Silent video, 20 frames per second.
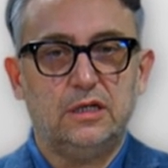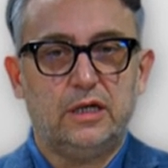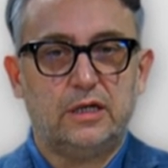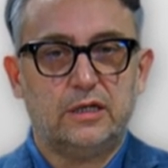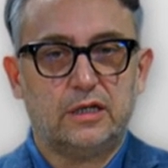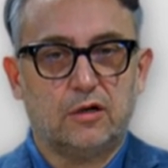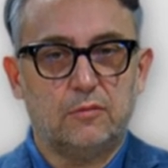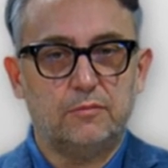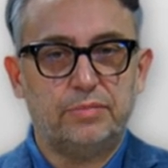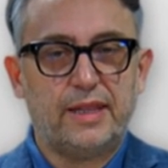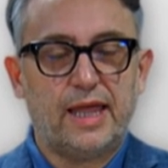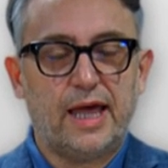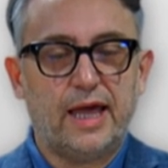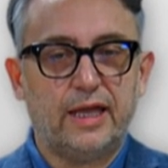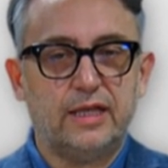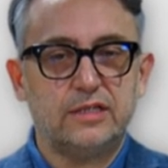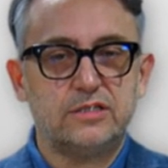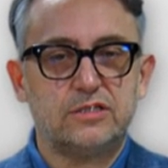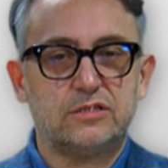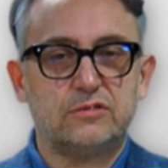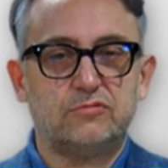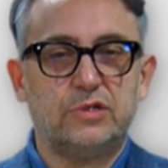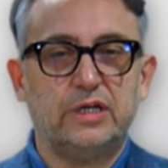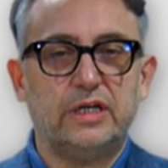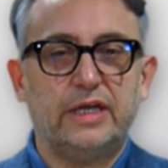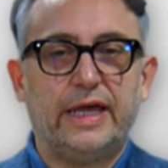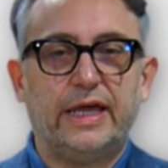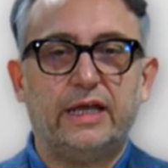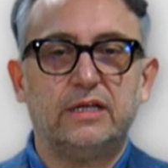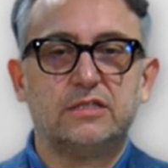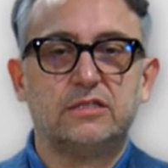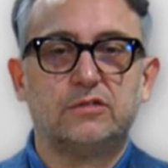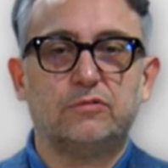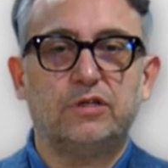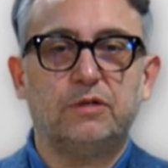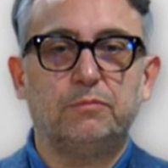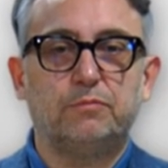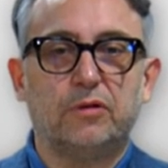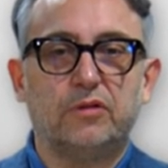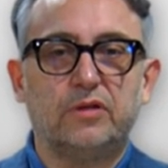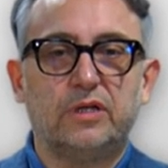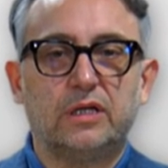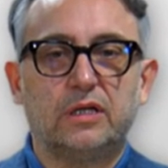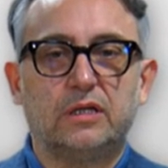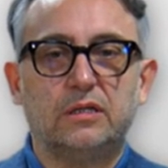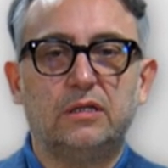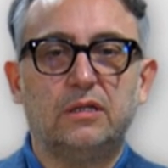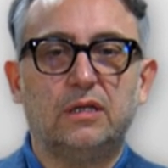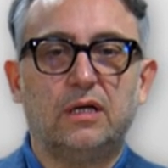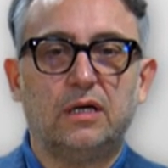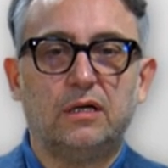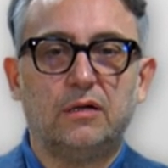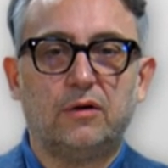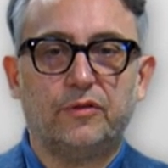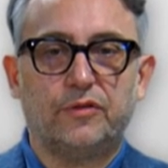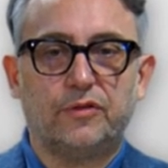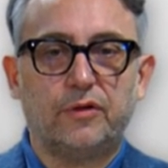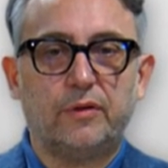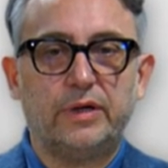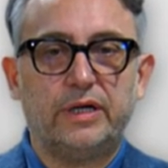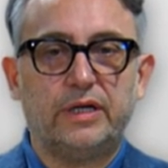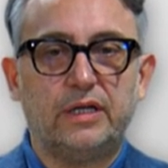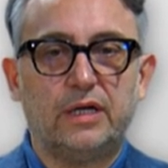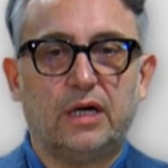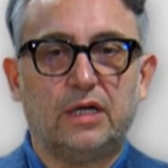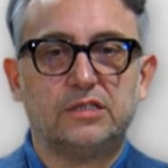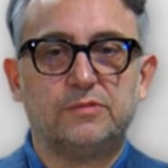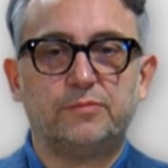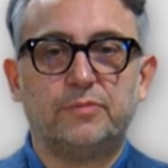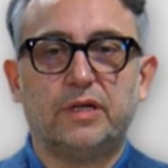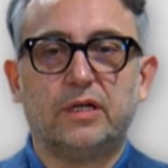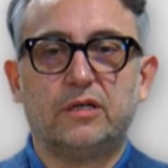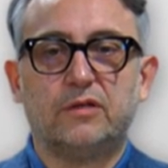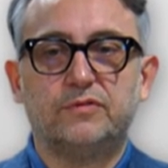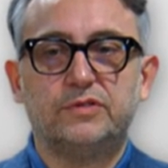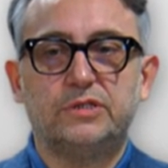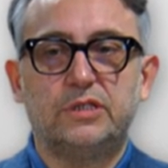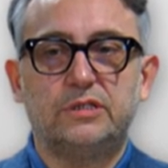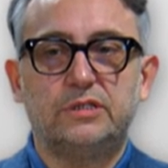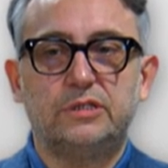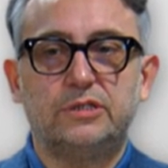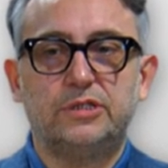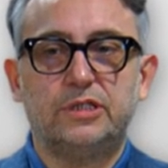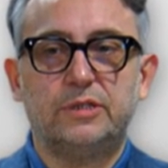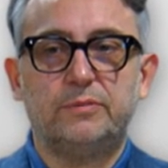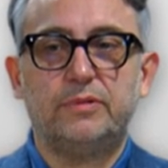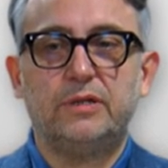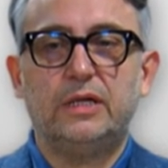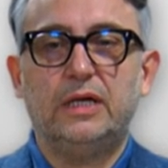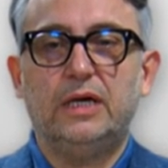And compliance relates to the political authority aspect of citizenship